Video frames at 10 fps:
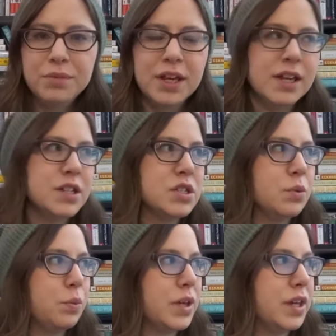
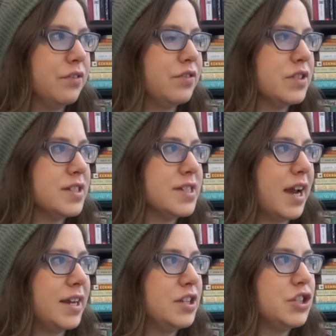because we've
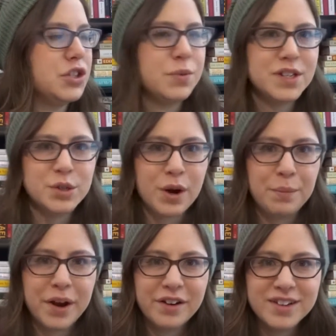decided to do what his
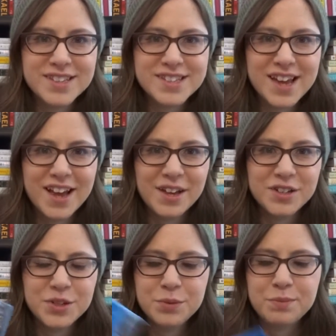grandparents
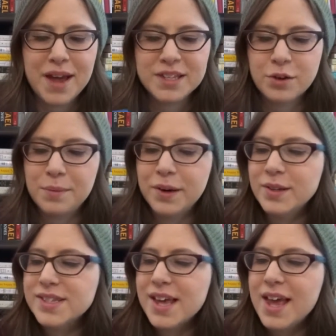do, Matt's
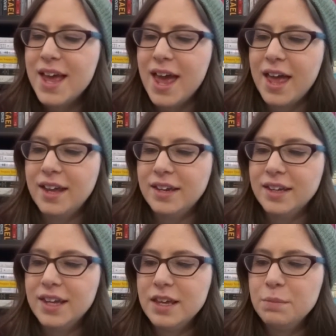grandparents, and
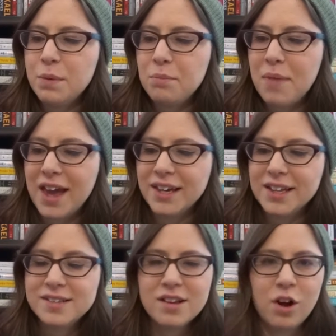keep
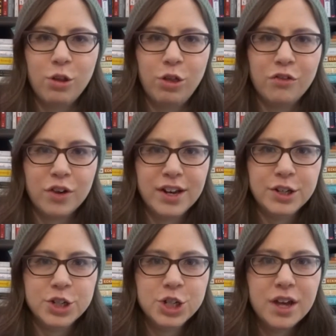magnets on the
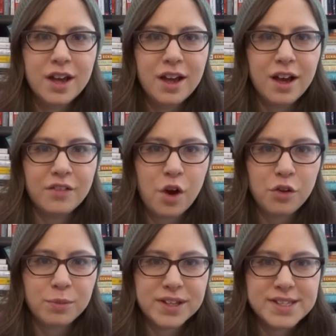fridge of all
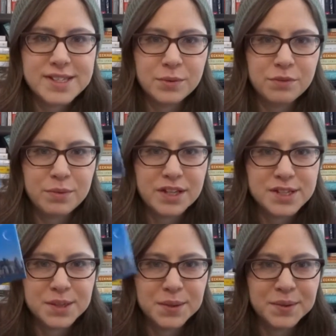the places that we've been
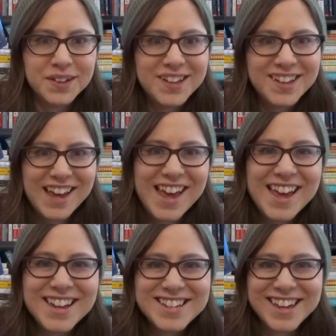to
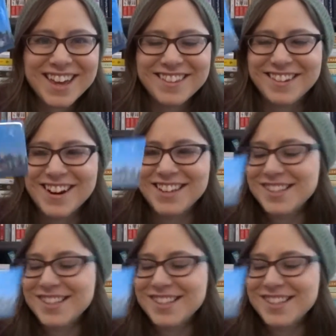together. And